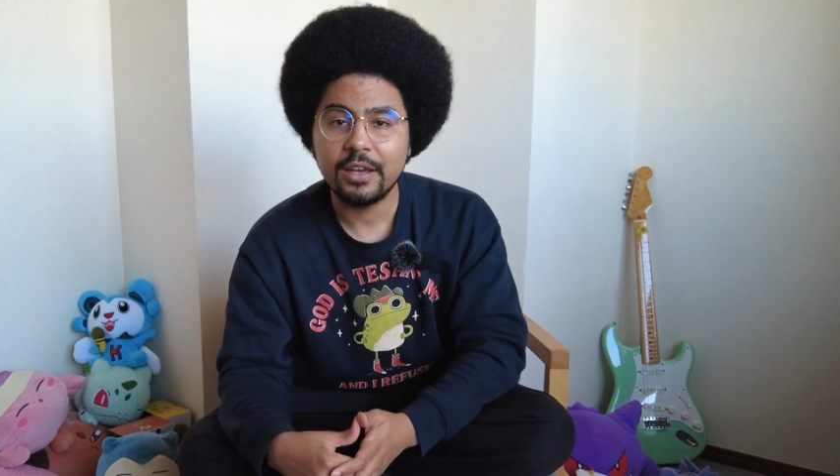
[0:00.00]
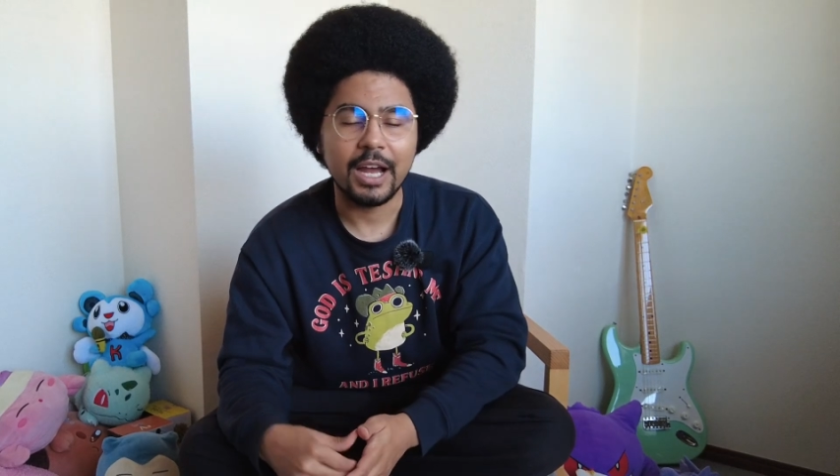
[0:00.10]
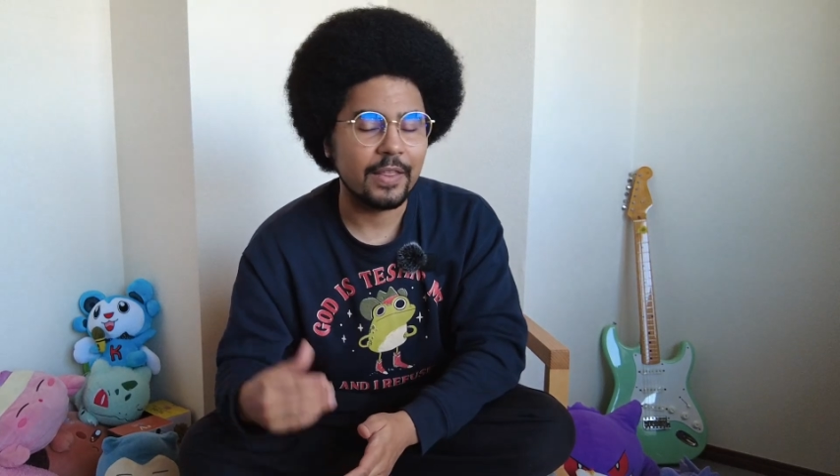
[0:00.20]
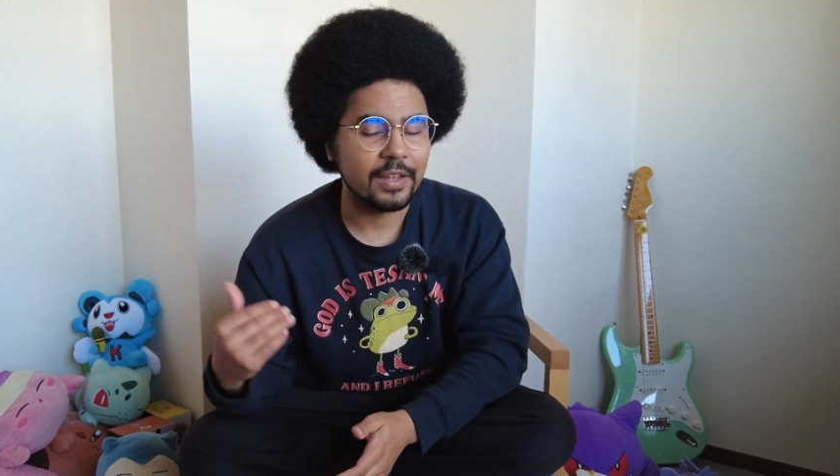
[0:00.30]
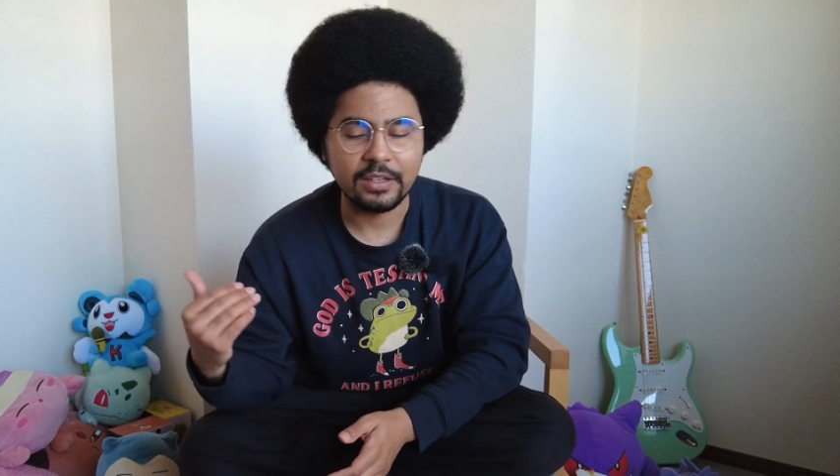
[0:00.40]

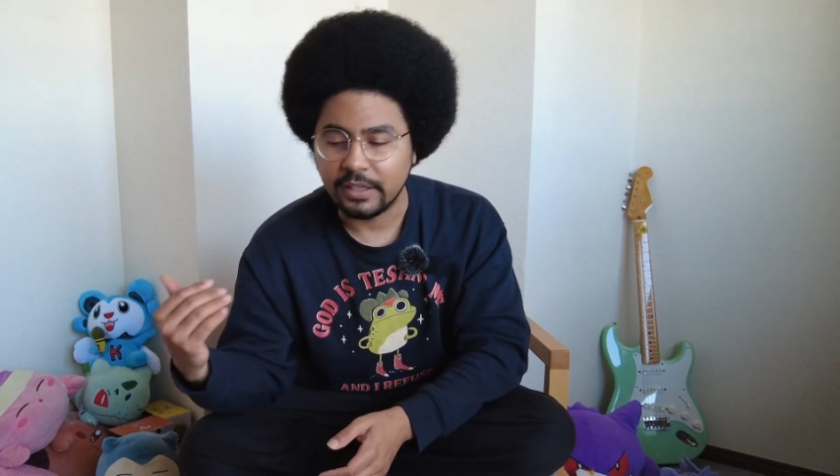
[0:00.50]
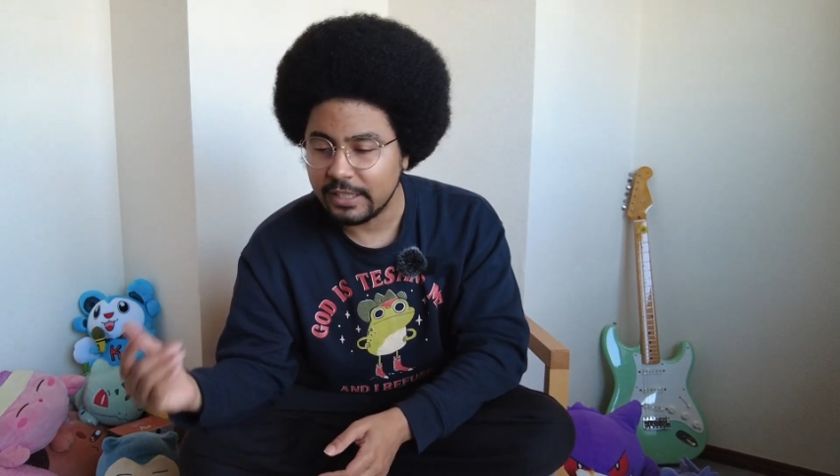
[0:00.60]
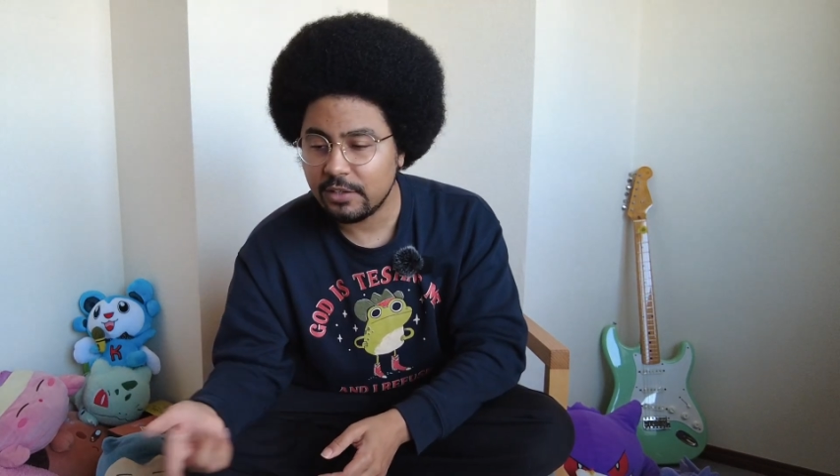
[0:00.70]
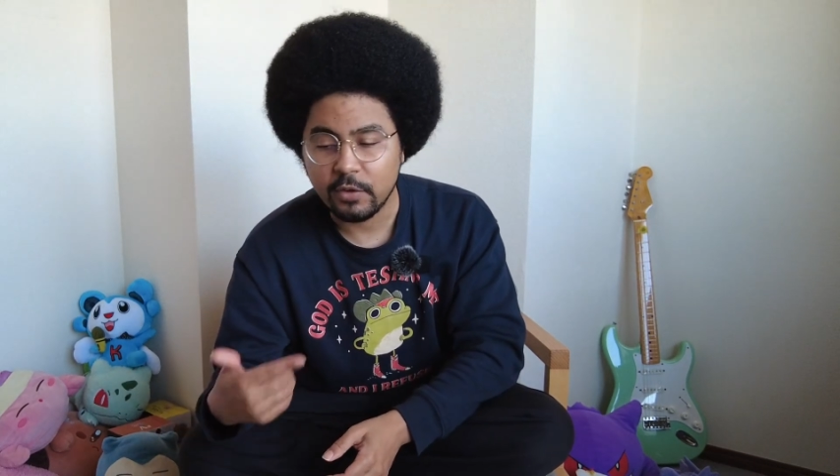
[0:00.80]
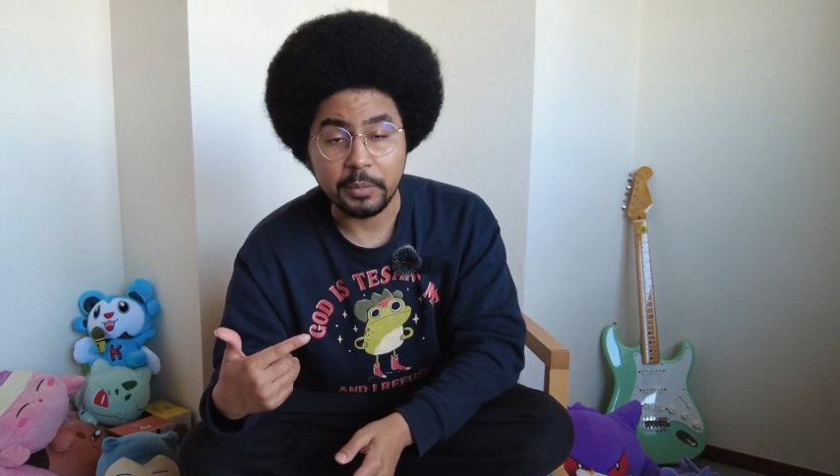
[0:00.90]
and then
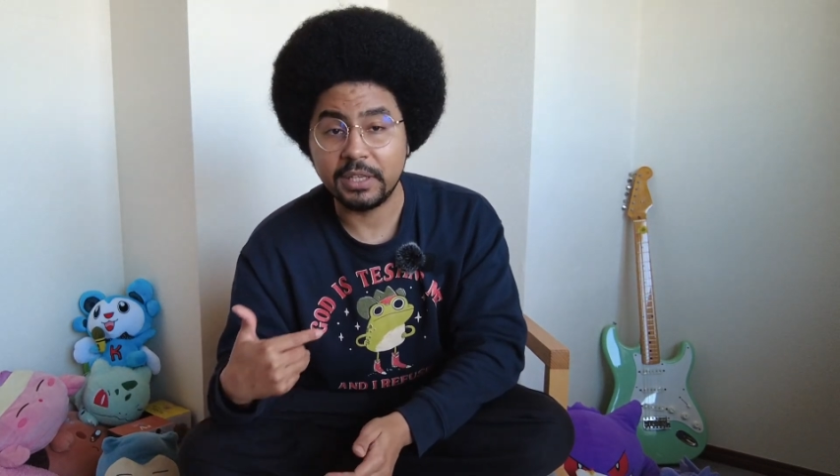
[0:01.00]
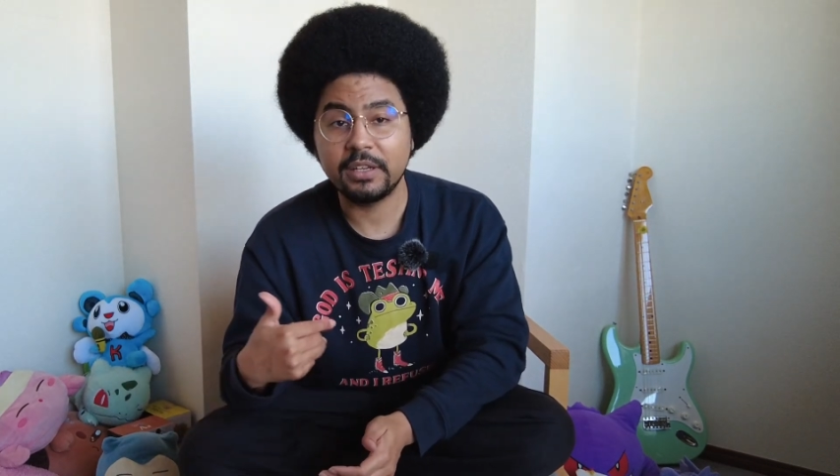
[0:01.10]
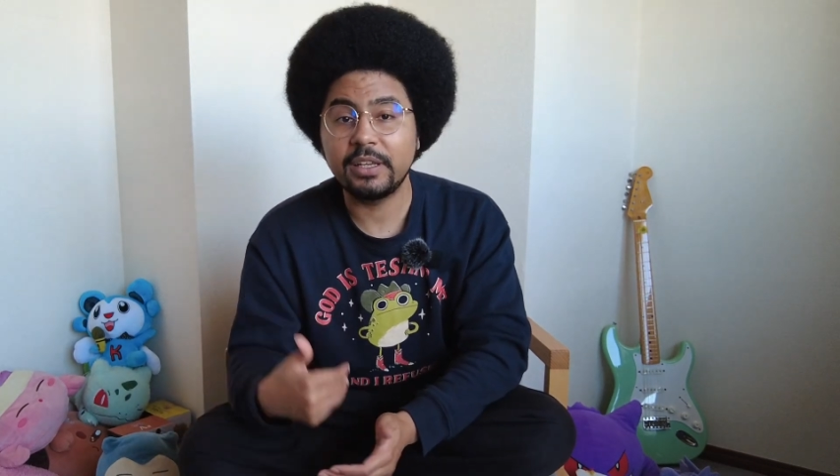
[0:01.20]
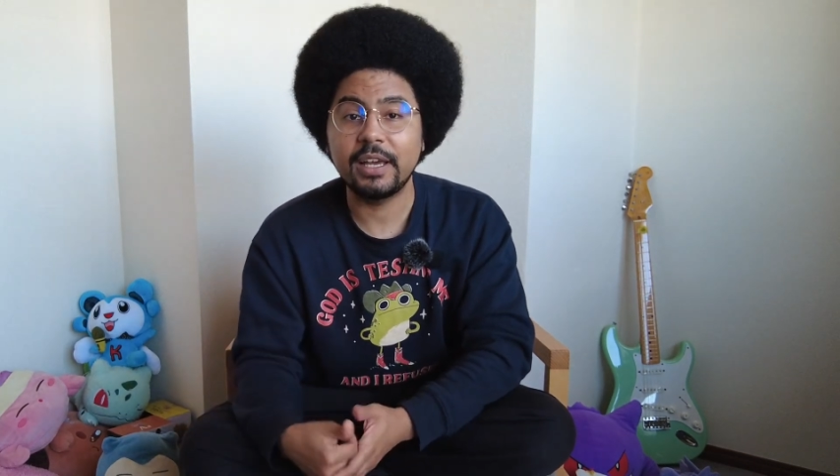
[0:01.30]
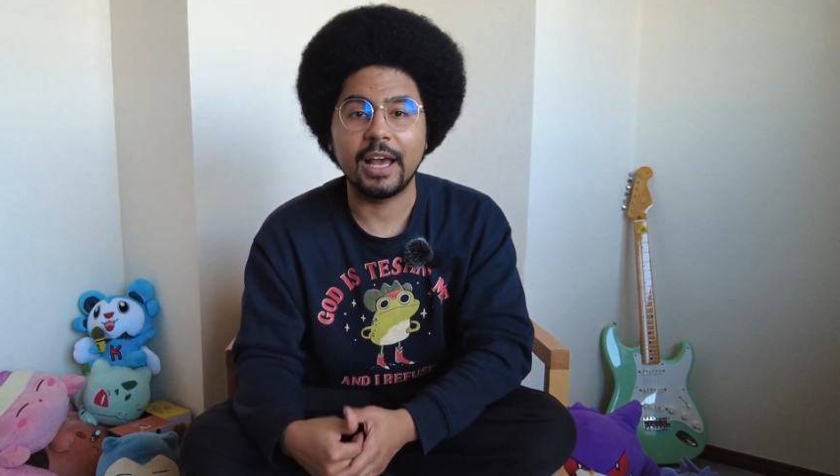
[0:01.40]
leave
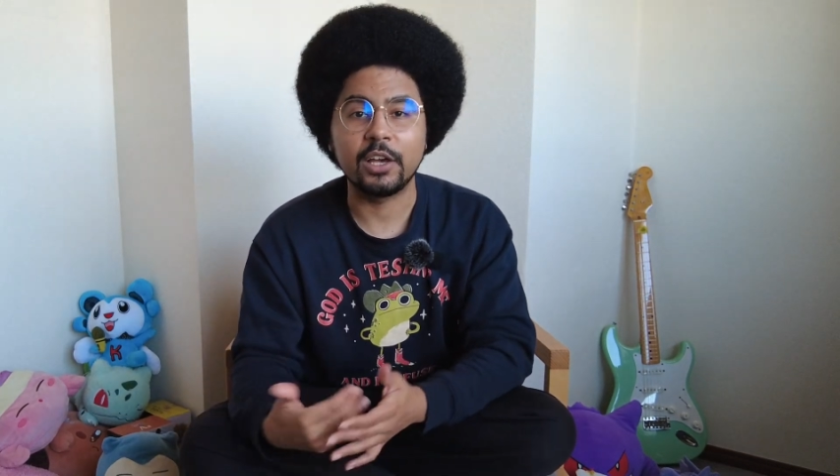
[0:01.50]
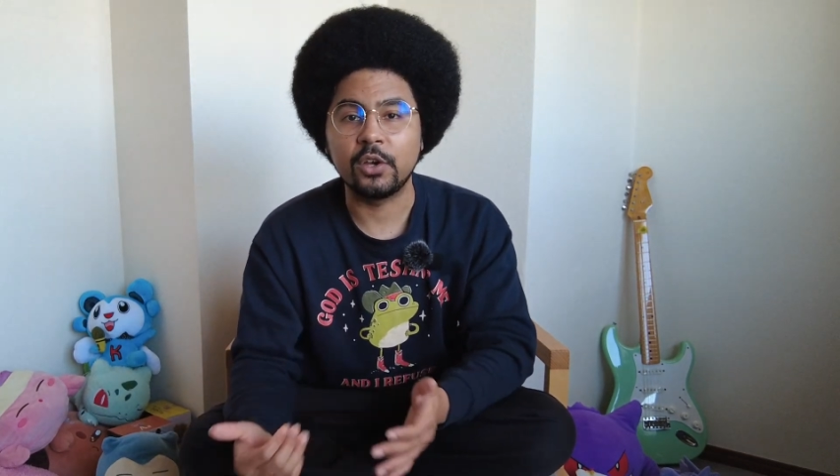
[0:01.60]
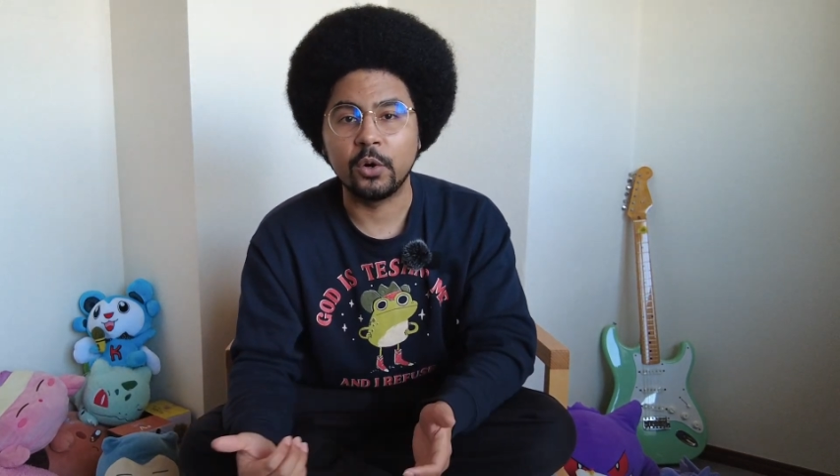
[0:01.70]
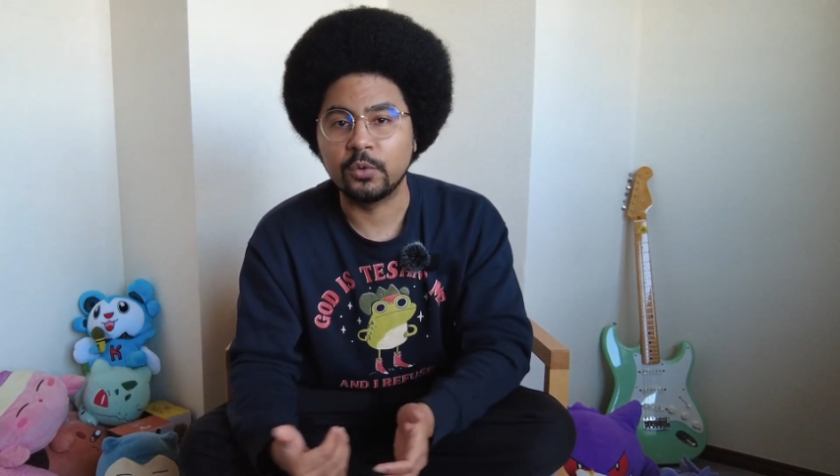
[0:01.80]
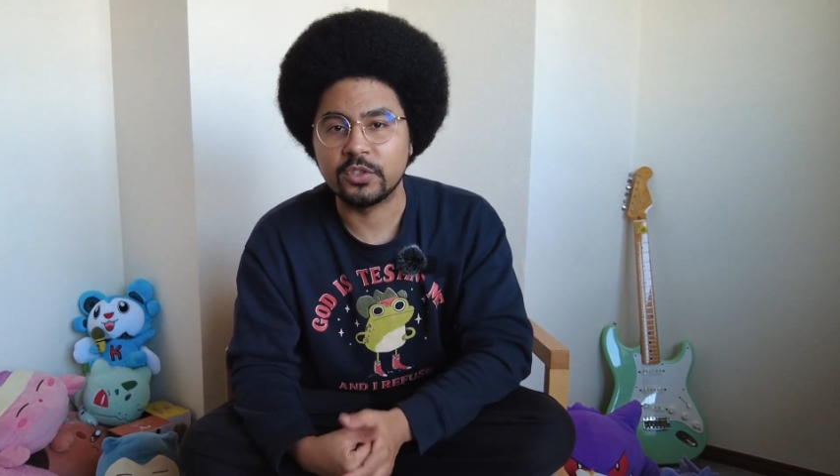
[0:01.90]
immediately and
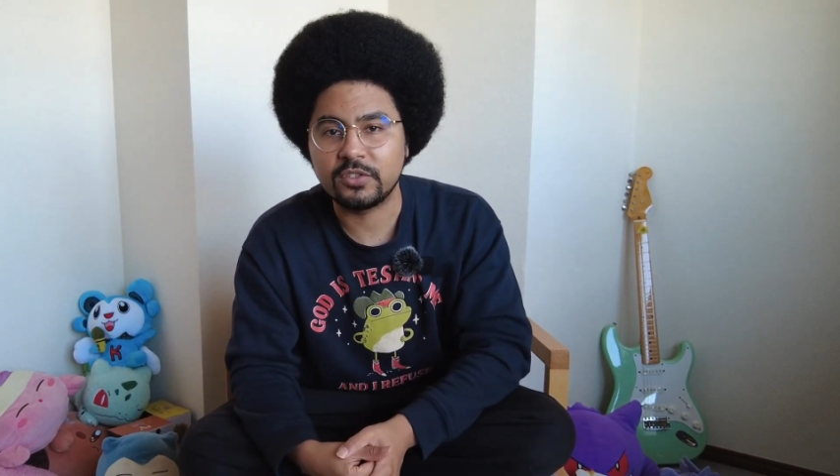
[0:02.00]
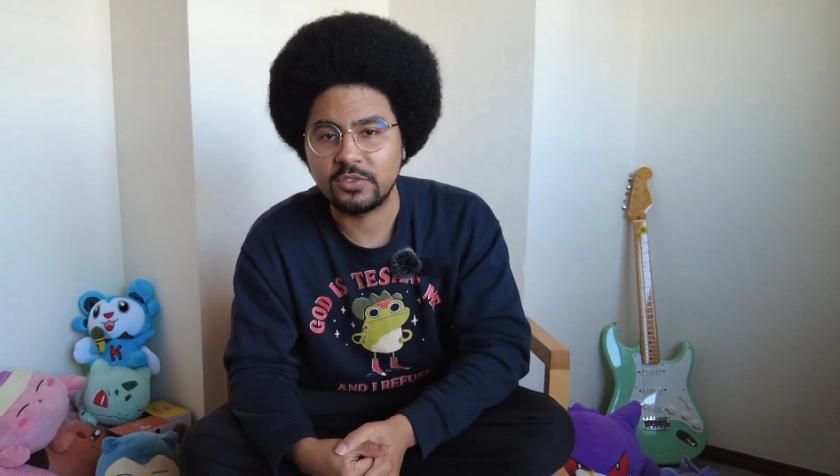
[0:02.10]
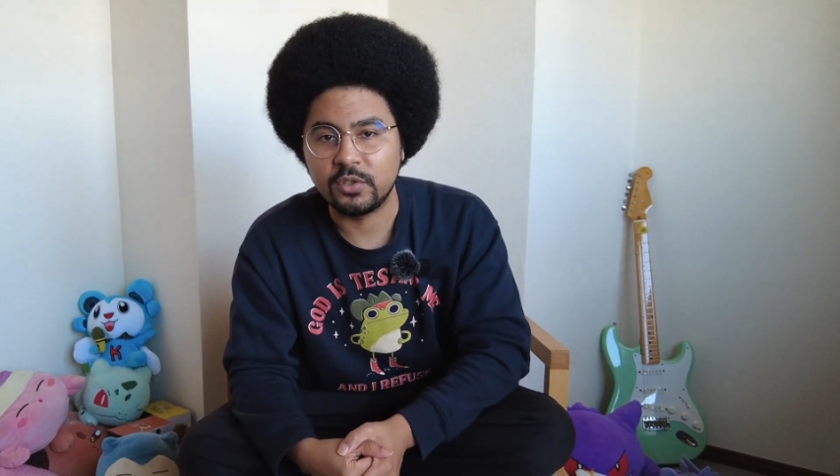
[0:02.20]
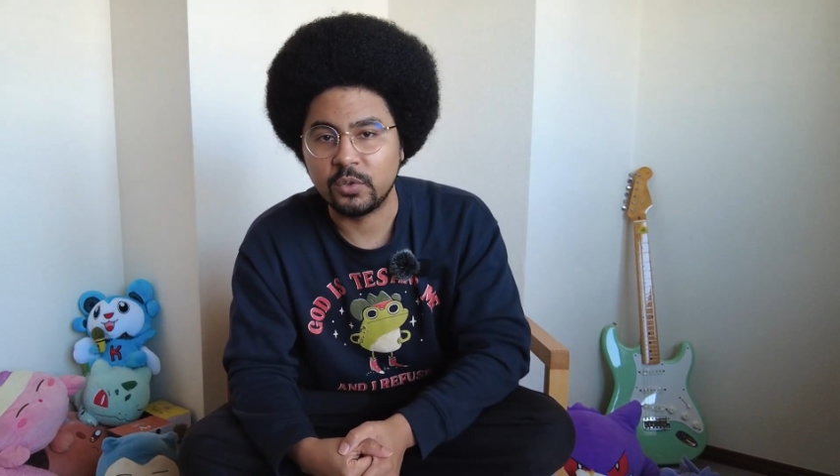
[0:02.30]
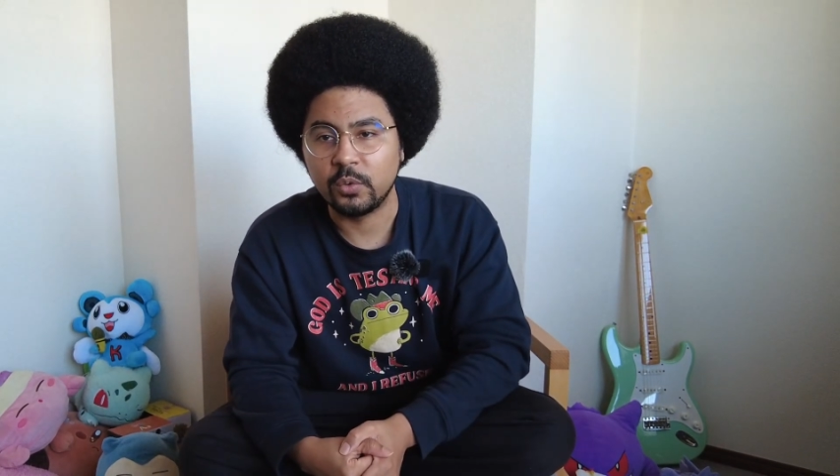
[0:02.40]
go just
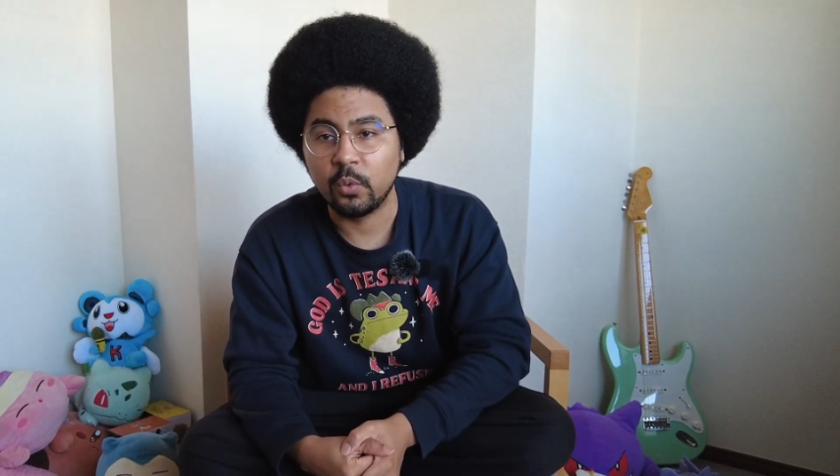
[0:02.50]
to